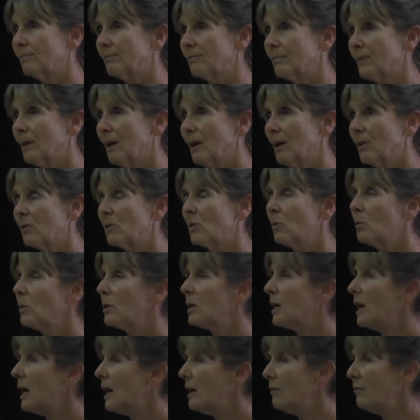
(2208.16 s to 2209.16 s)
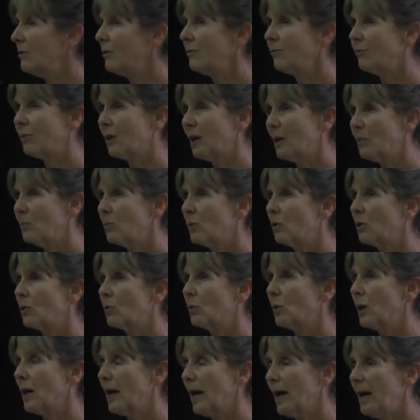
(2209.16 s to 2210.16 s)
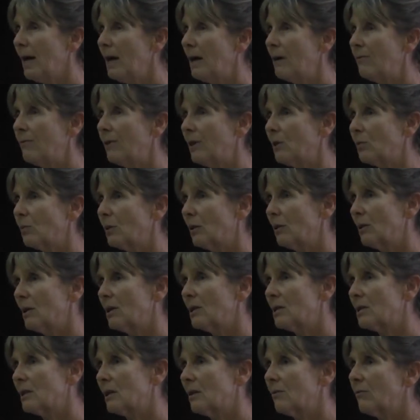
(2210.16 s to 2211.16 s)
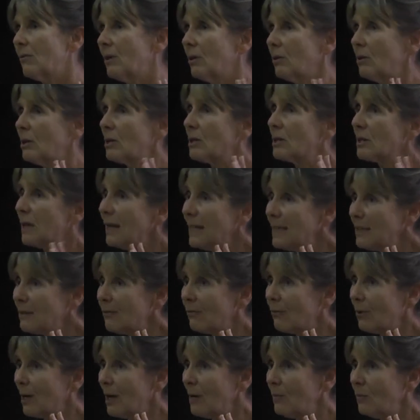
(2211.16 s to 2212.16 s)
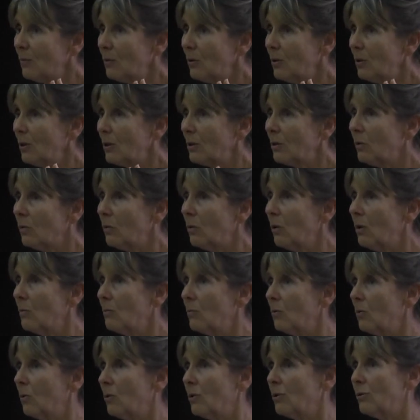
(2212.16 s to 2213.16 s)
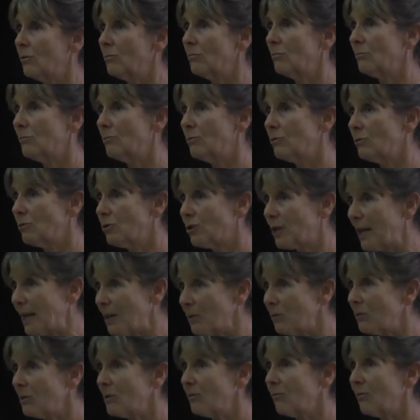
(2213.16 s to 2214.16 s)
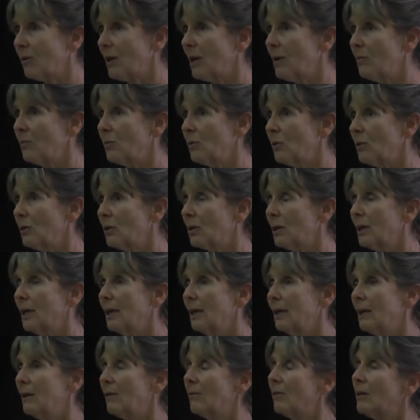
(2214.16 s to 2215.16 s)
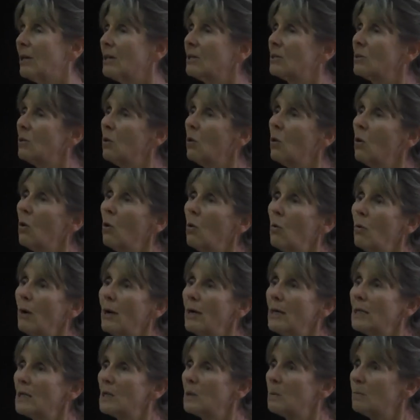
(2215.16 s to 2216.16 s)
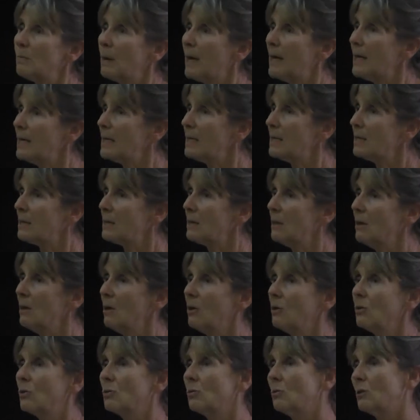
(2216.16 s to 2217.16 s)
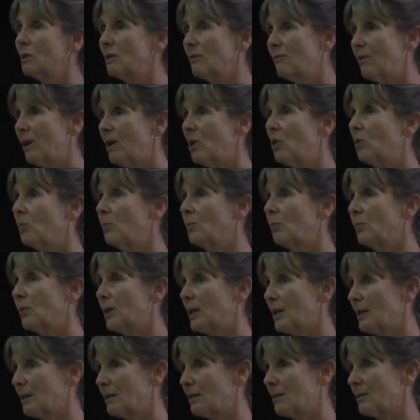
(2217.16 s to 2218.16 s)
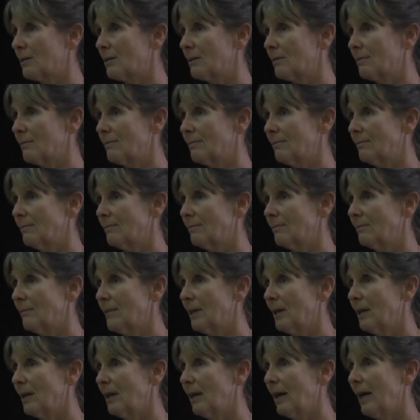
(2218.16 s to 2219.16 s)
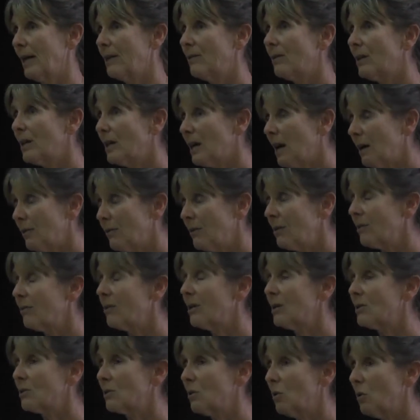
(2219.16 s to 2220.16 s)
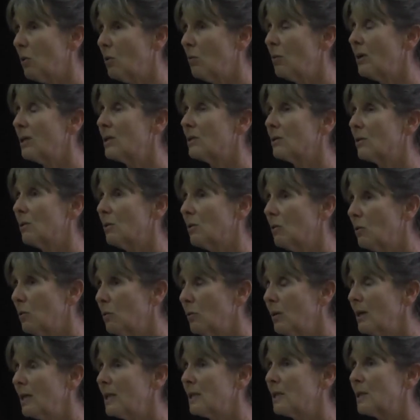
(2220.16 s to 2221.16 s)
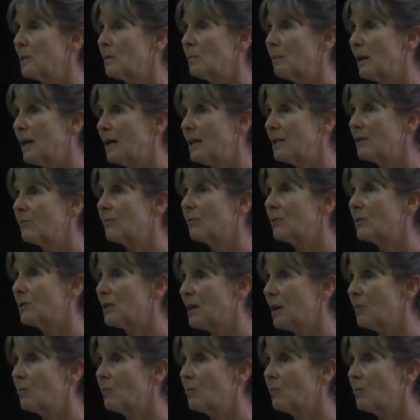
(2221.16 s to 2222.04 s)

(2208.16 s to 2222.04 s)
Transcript: So whatever framework you have, and whether it's a very tight framework or a more generous framework, there's always space to develop things. And I think there's always space for someone